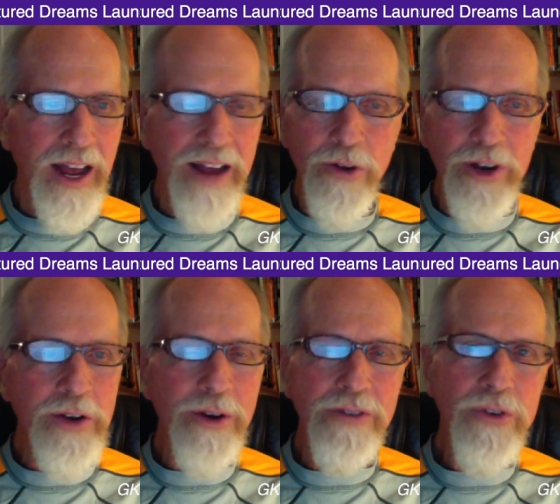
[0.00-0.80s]
I've only
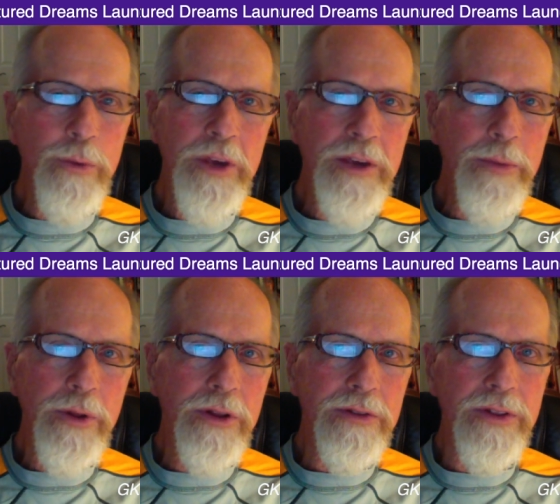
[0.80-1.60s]
known a few
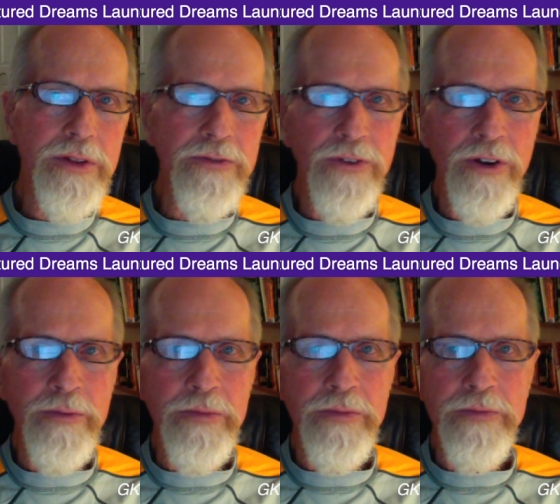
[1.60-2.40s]
people
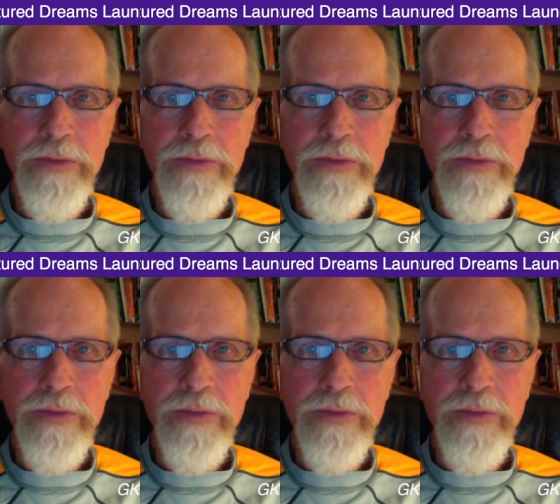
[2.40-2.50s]
from